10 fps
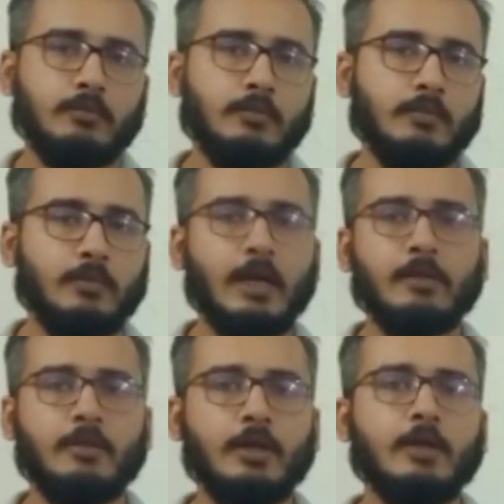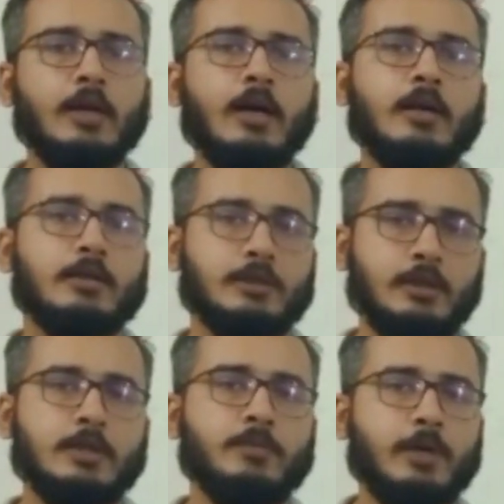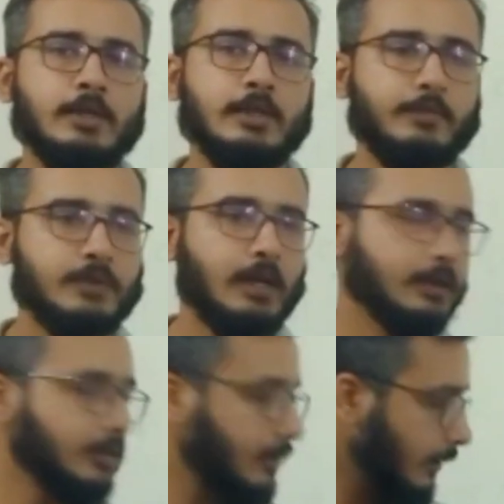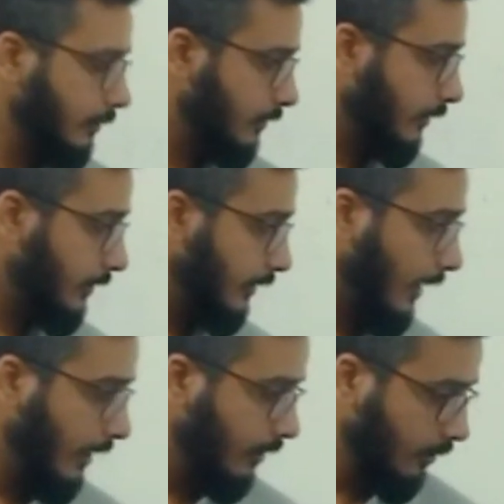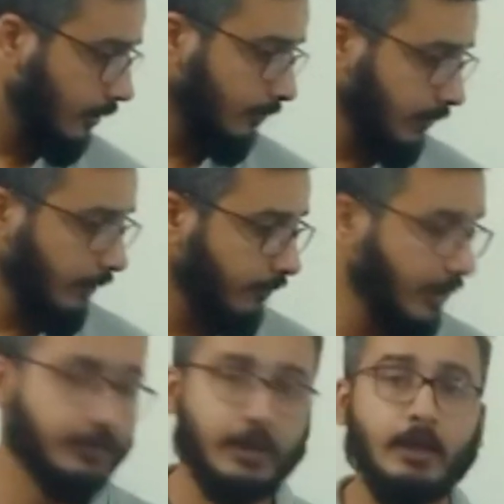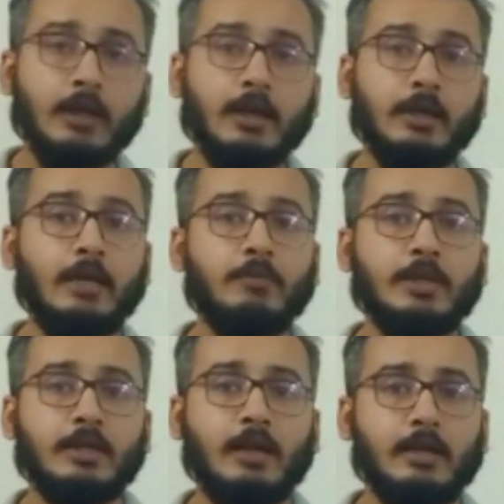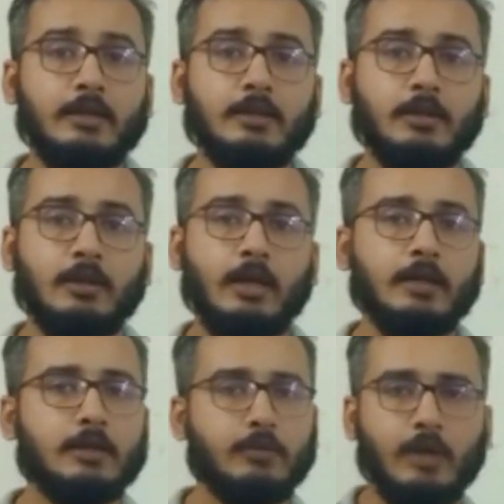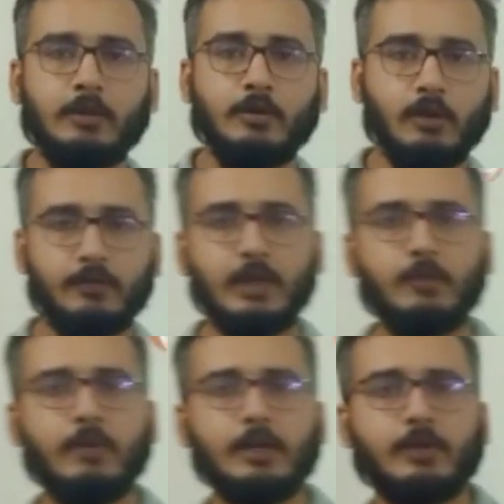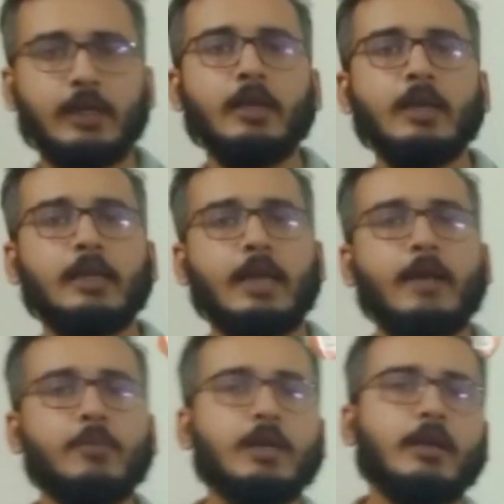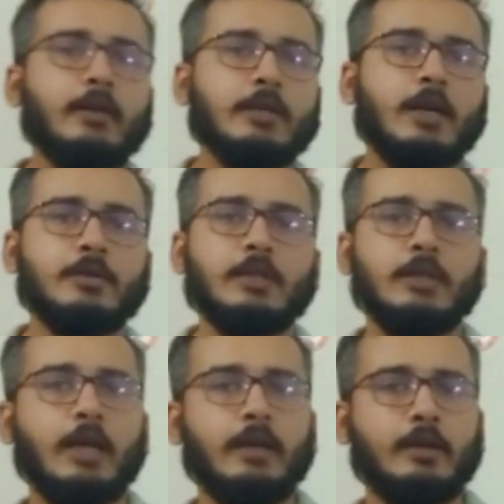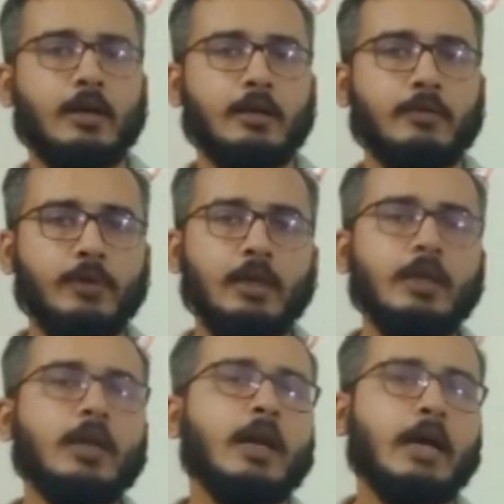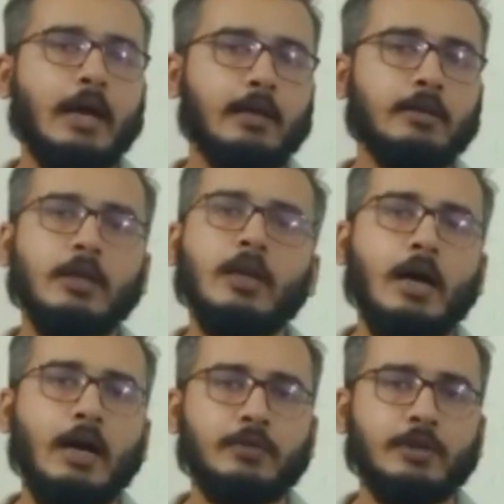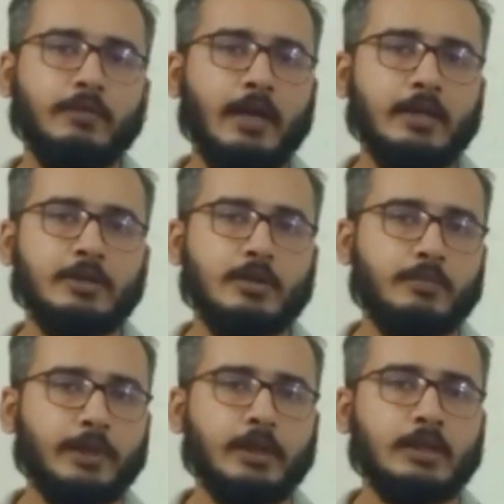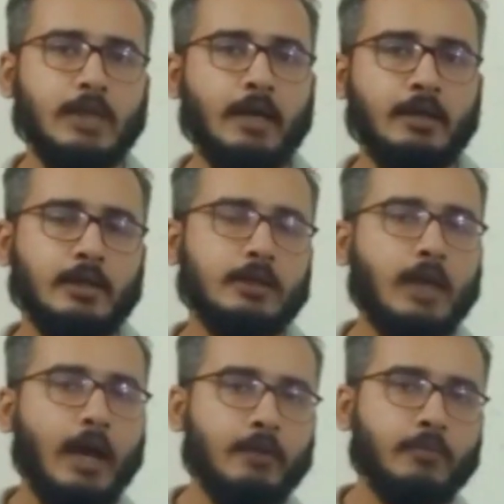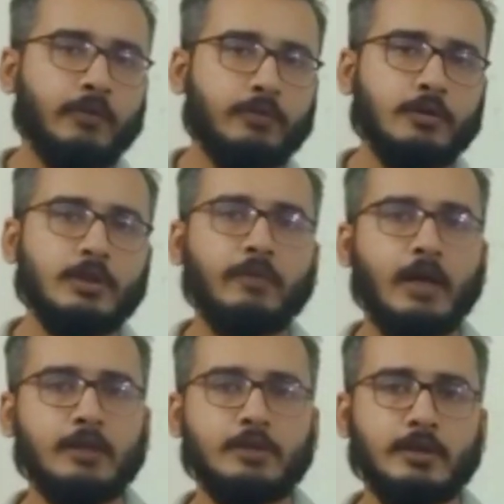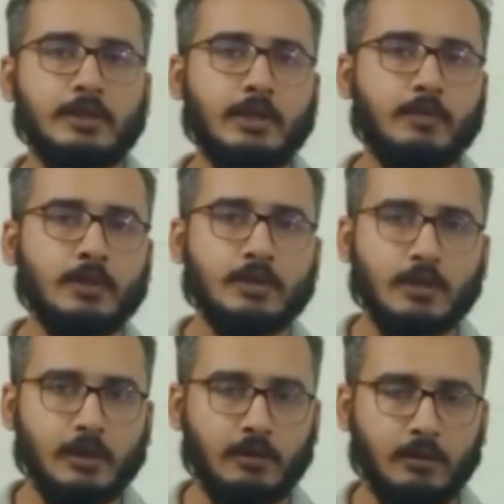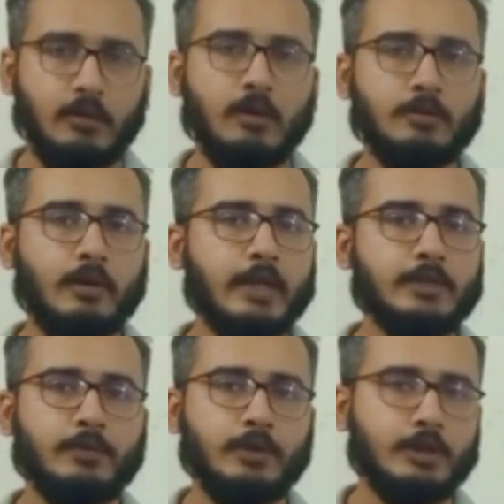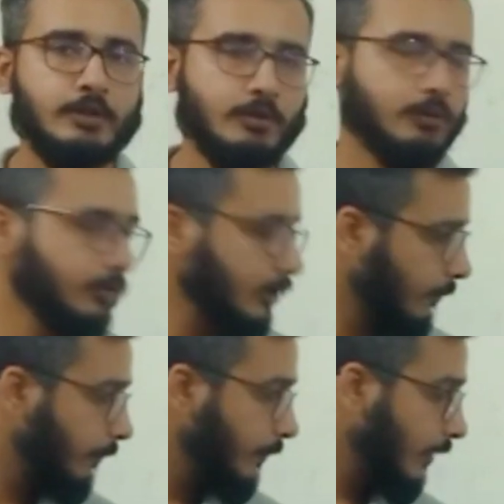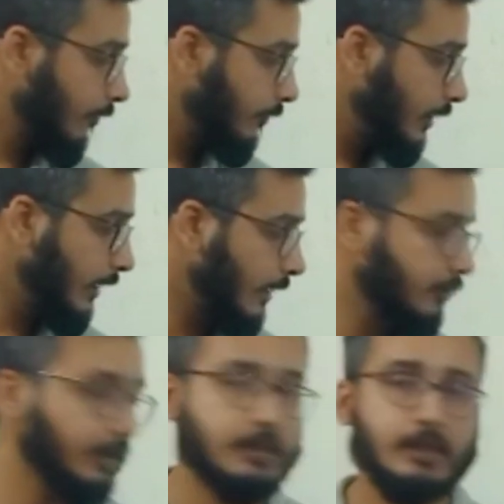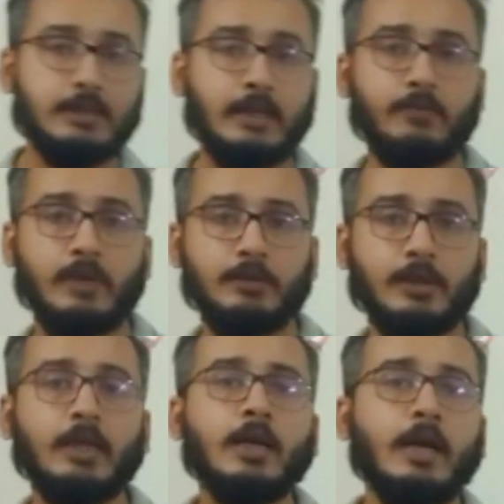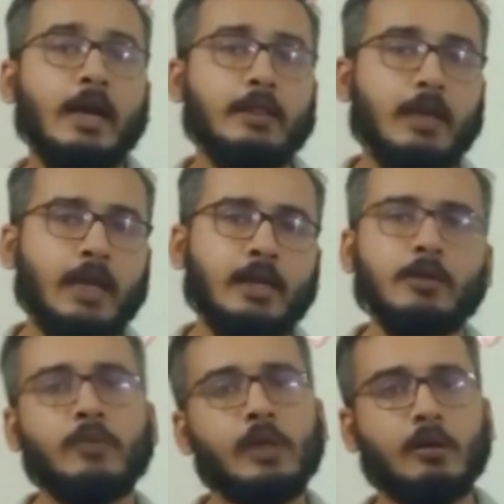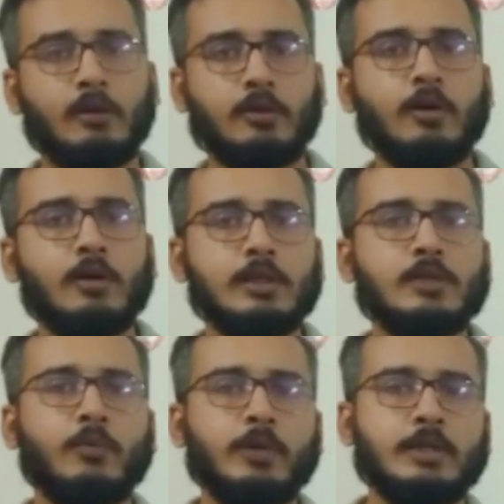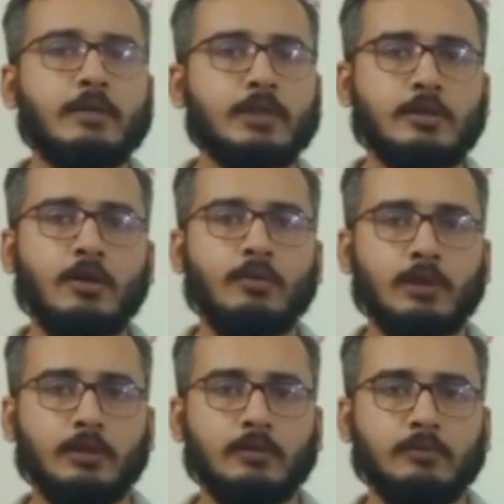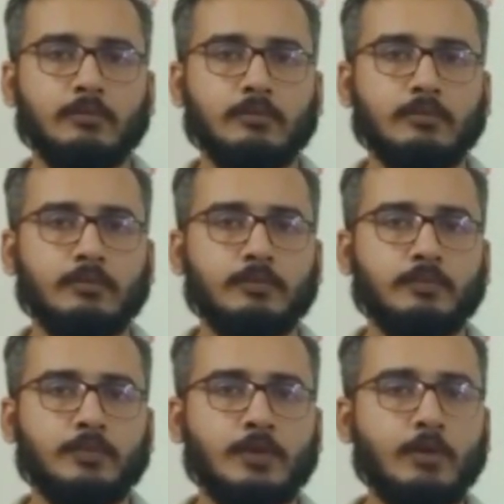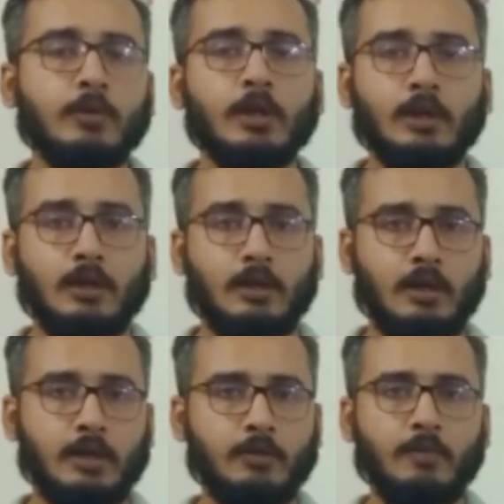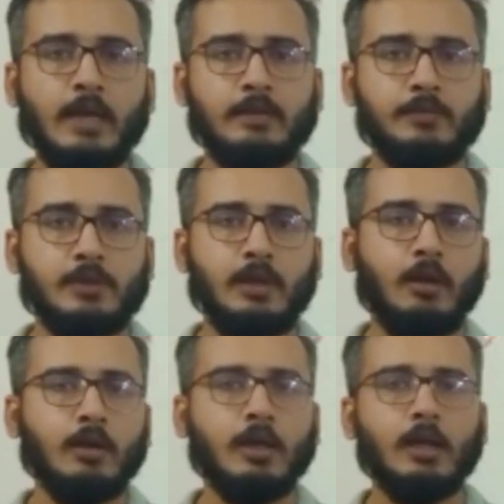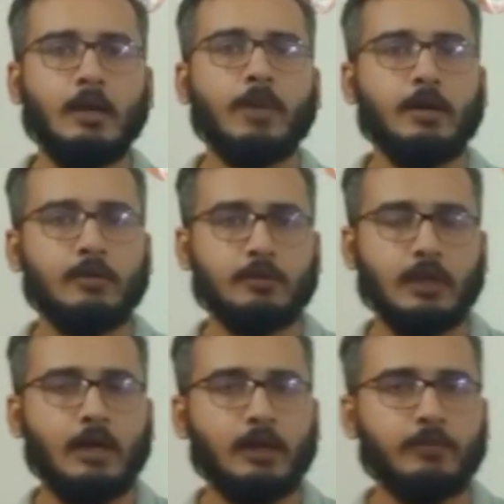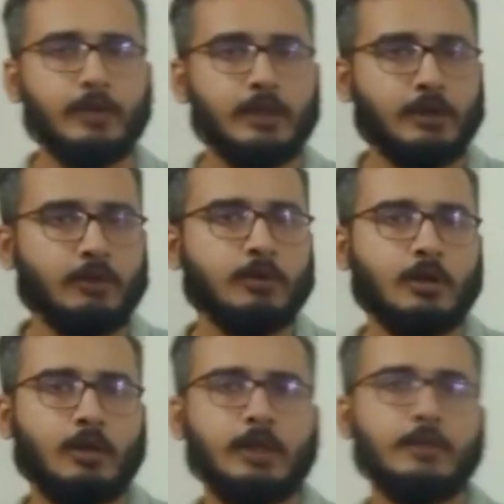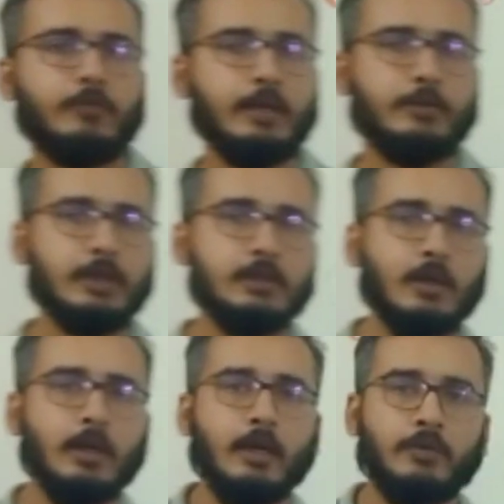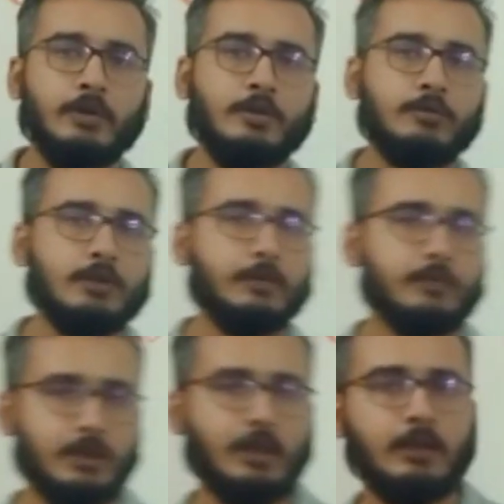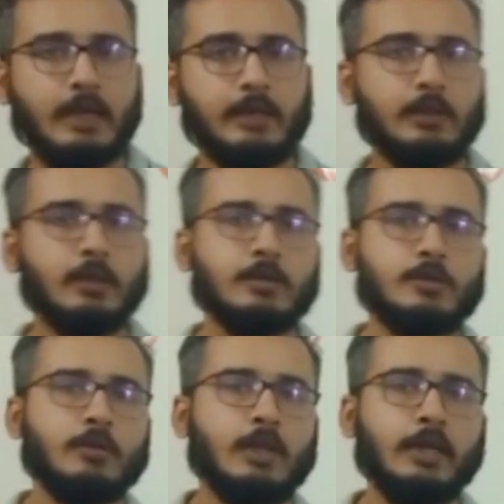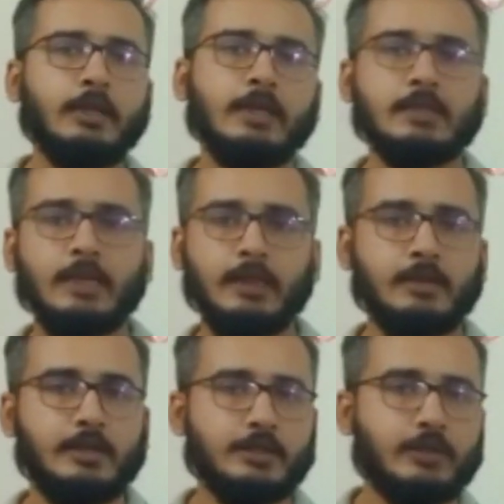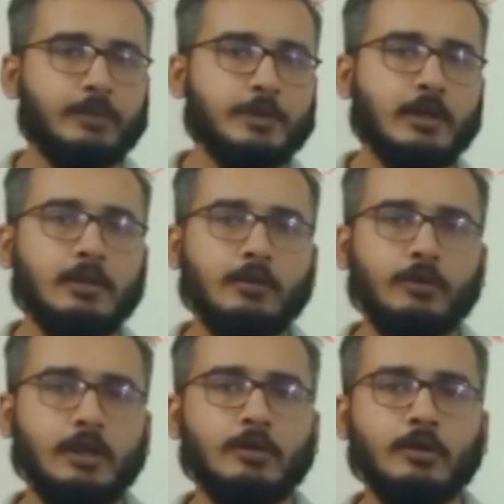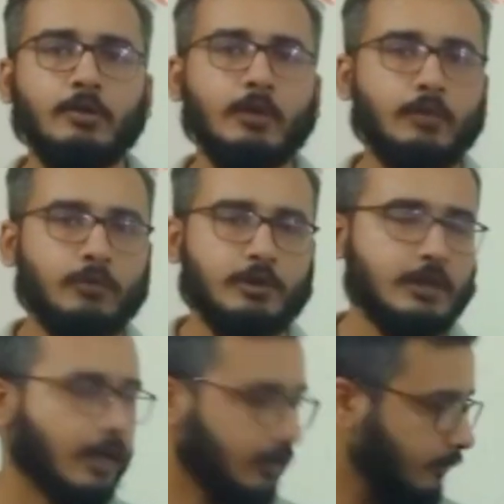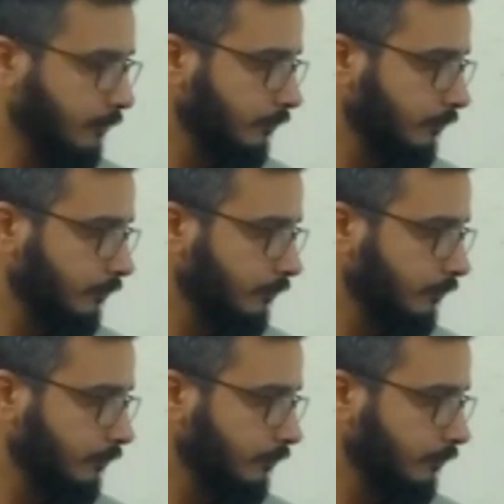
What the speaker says: that there are just positive signs that the inventory can be declined and the value of the inventory can be carried out at the NRV, and after the financial period ended and before the financial statements are authorized for issued, we got to adjust the inventory at the NRV or cost, whichever is lower. So you might have seen about our video on inventories. If you don't have seen that, so link is in the description and you can go and watch that.